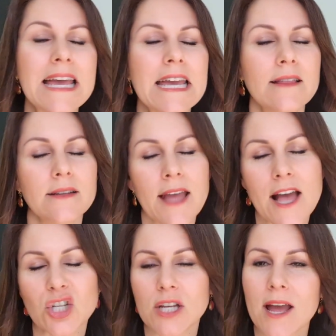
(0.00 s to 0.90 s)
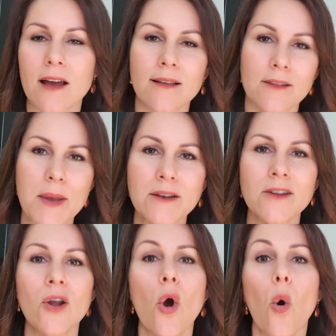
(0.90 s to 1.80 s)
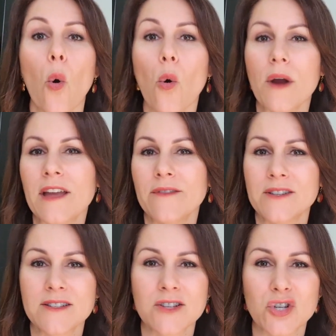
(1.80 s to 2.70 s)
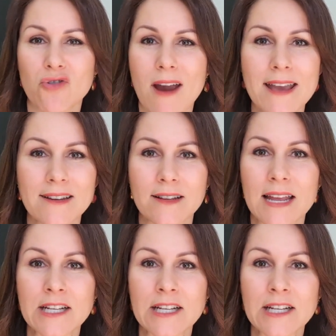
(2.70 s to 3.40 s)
either to cash it out and spend it, or even just to trade it